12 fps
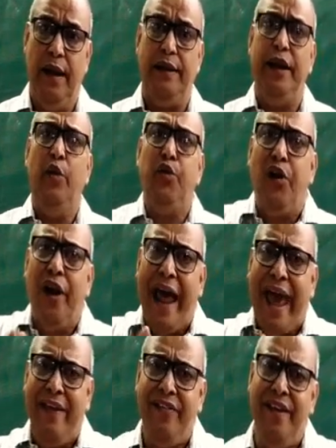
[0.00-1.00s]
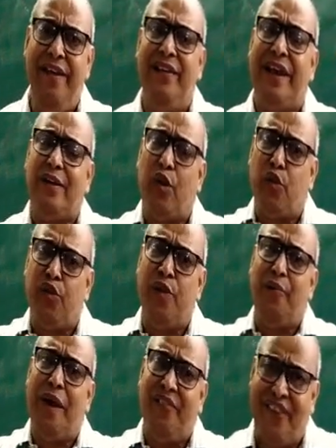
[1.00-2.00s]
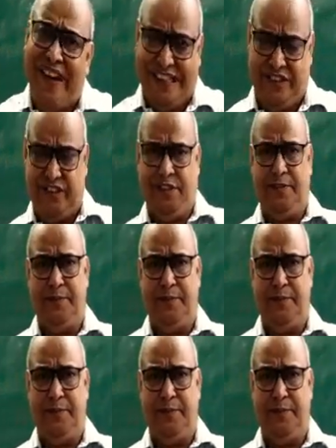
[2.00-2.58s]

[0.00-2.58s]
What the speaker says: neutralizing the corrosive effect